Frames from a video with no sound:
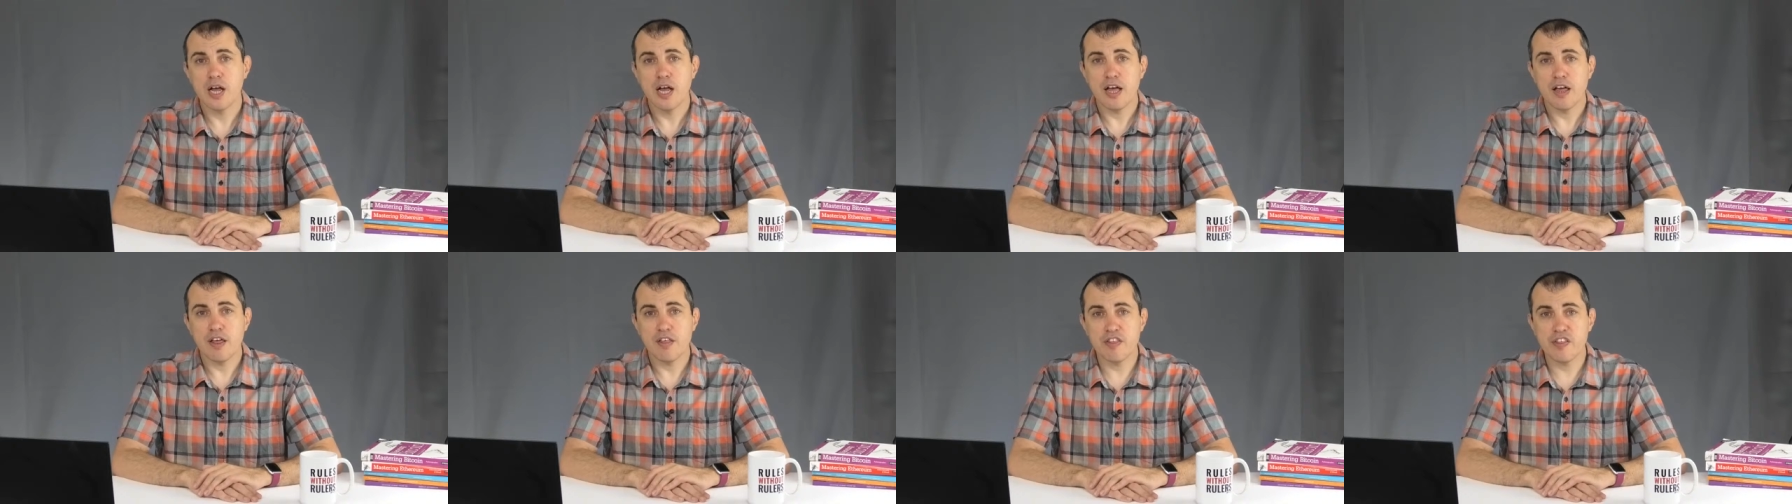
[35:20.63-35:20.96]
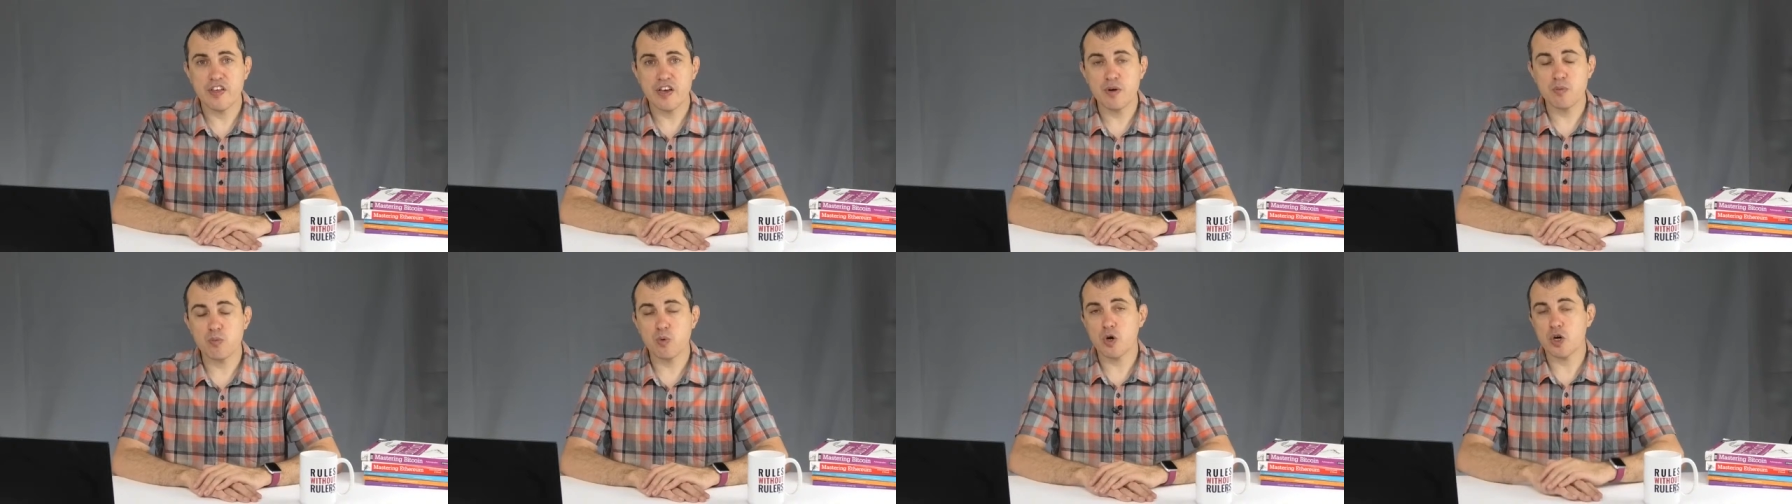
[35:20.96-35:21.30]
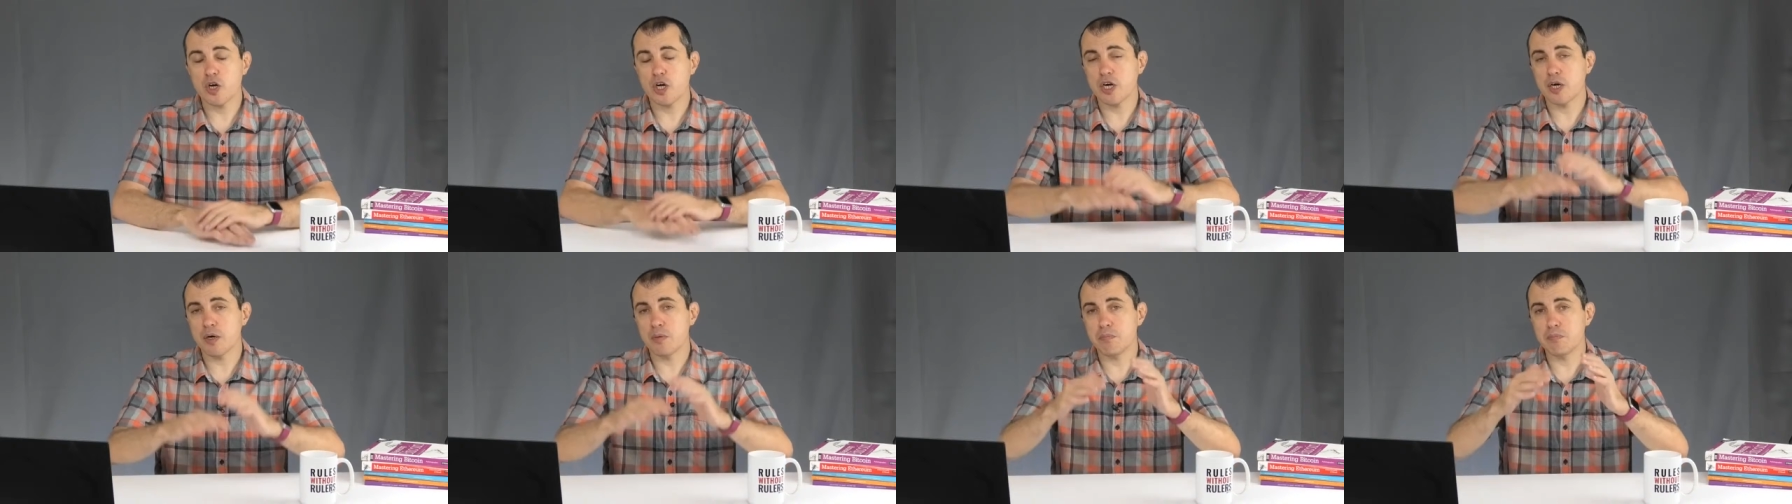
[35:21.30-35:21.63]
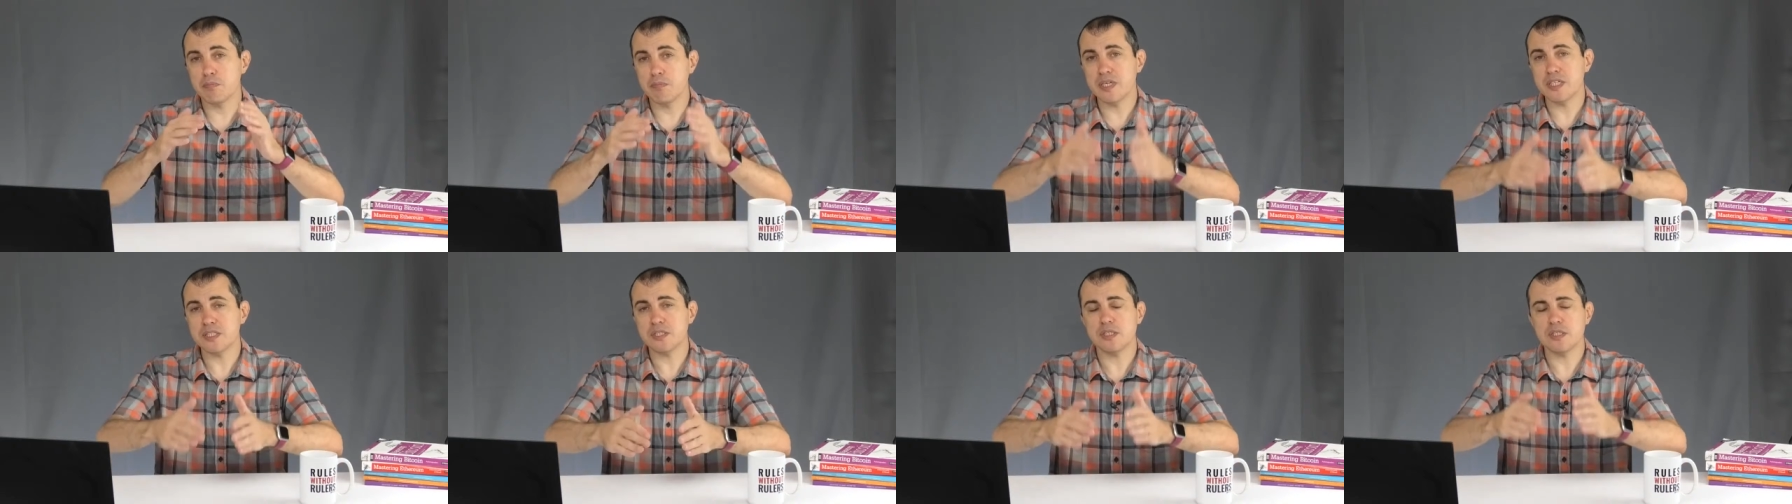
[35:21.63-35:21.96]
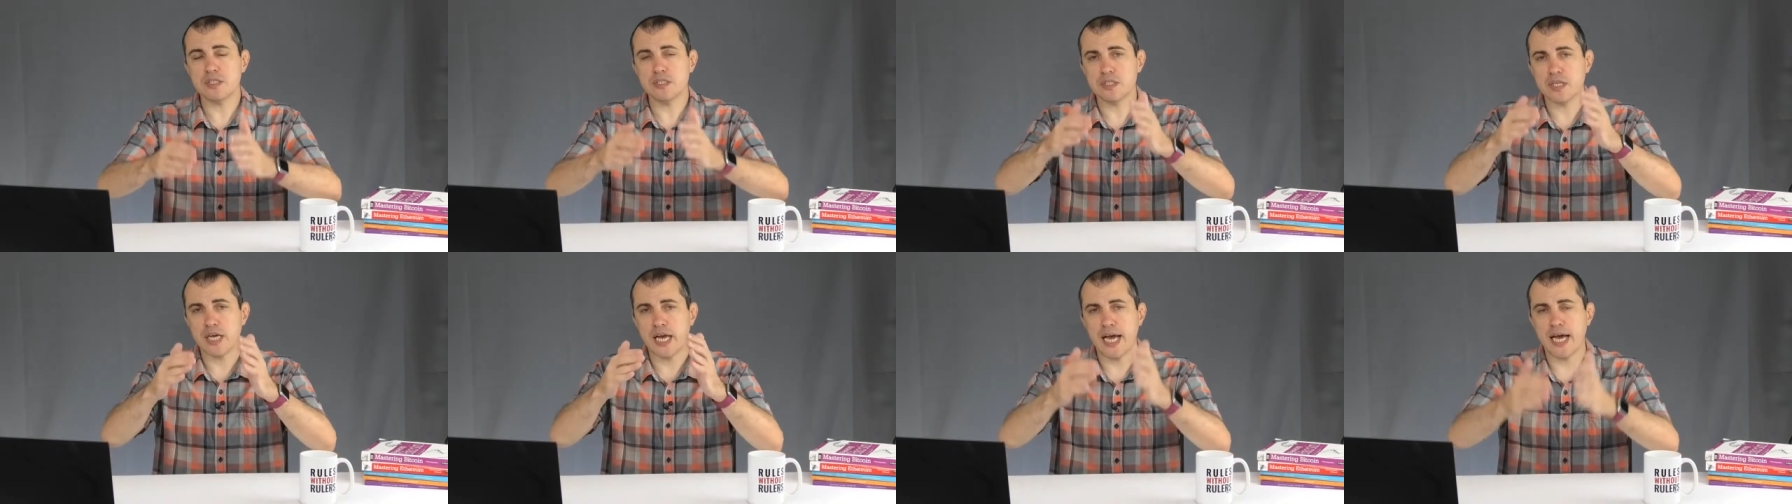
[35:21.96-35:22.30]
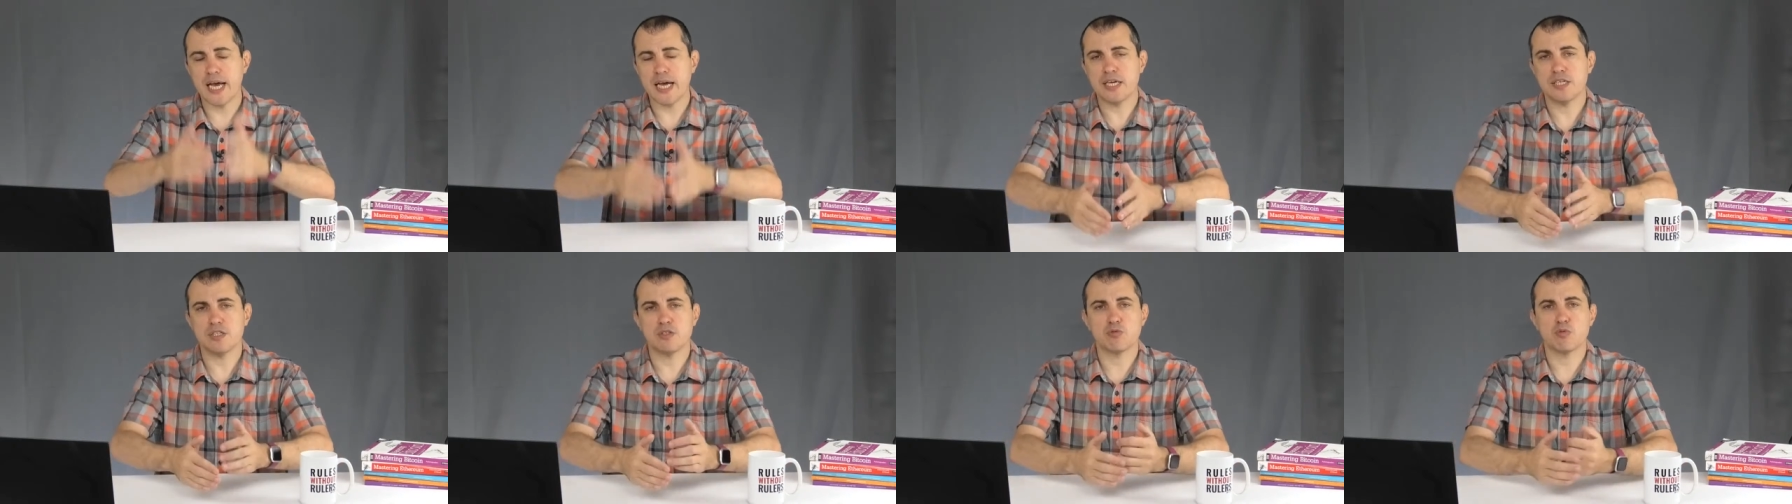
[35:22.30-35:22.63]
they were committed
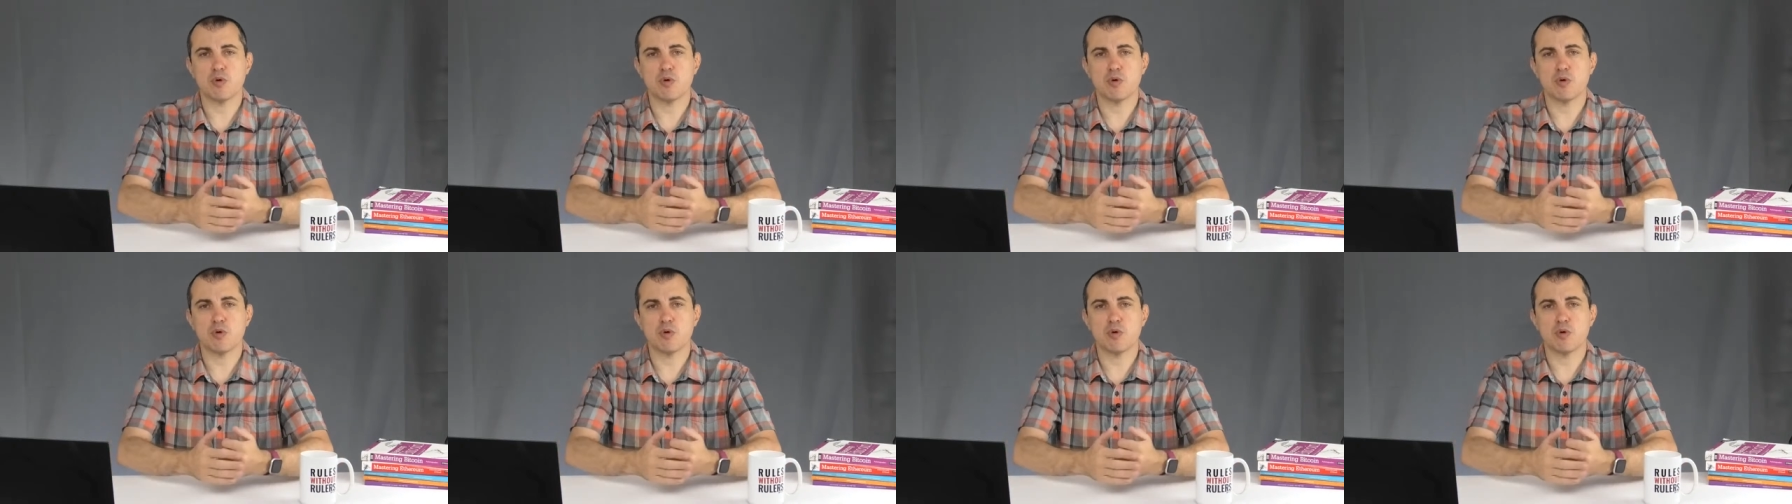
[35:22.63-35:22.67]
and